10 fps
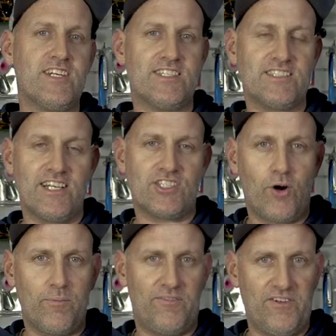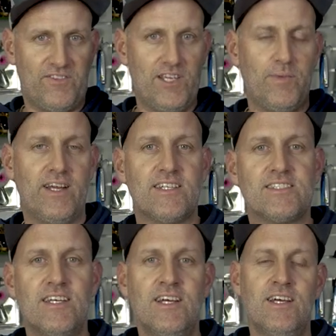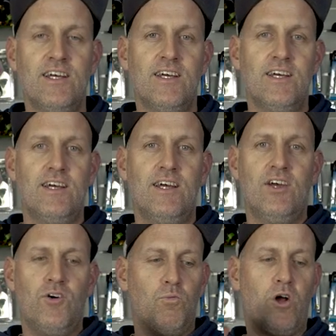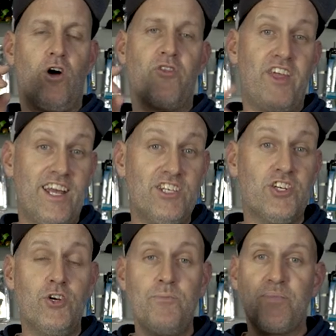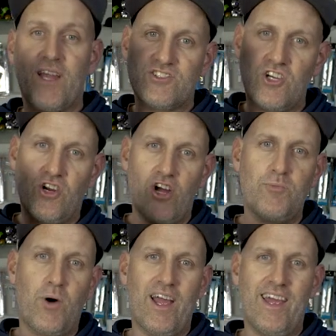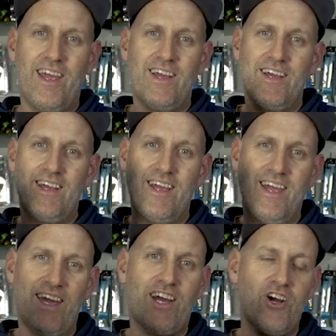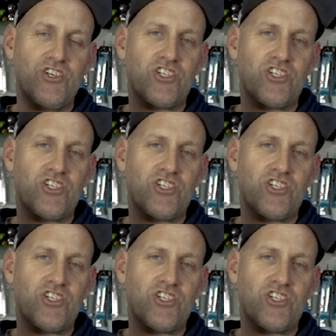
in is that top 50 meters. What I'll then do is I'll go to my echo